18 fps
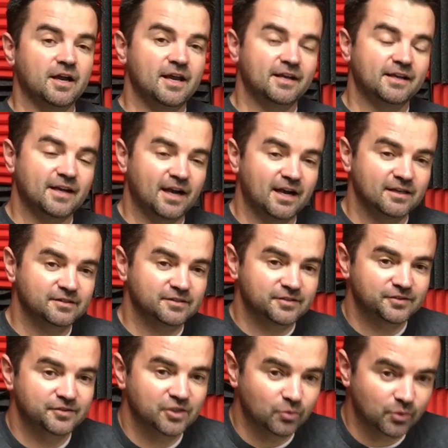hey guys,
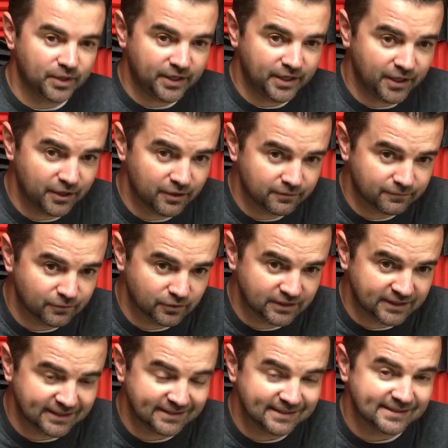so we're here
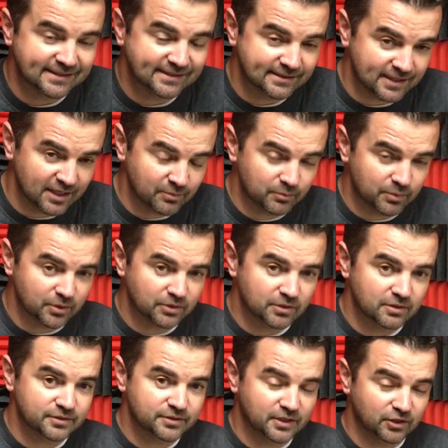for the
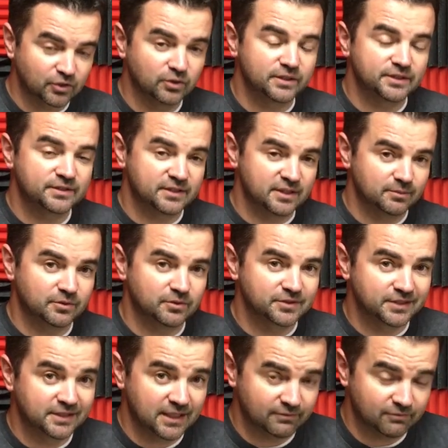December Saluda
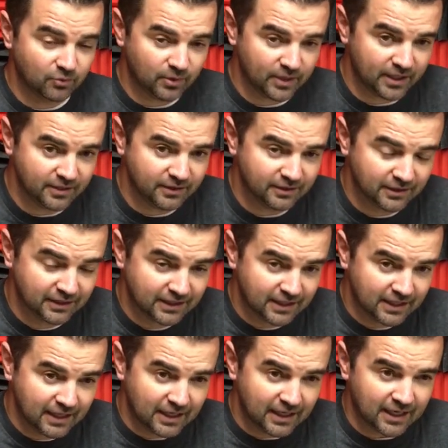Cymbals giveaway.
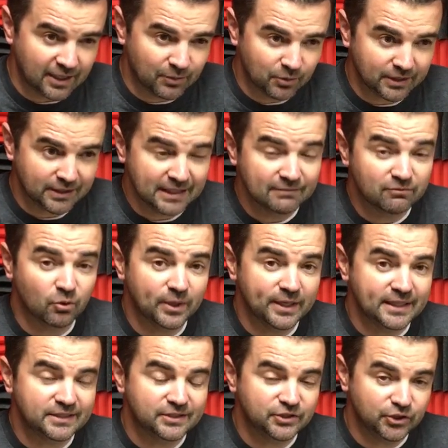Uh, we're going to give
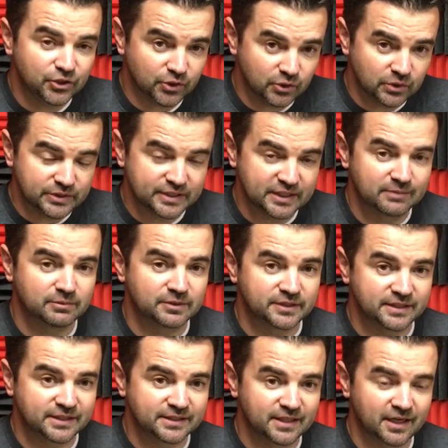away two
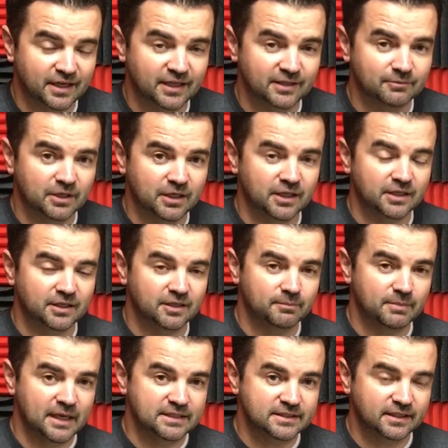cymbals this time,
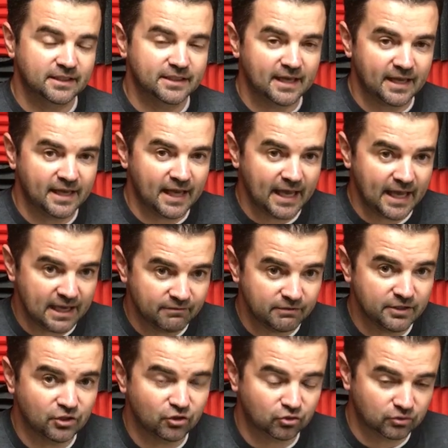uh, basically a
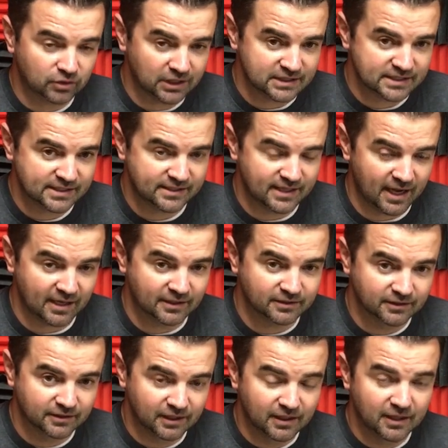heavy crunch stack.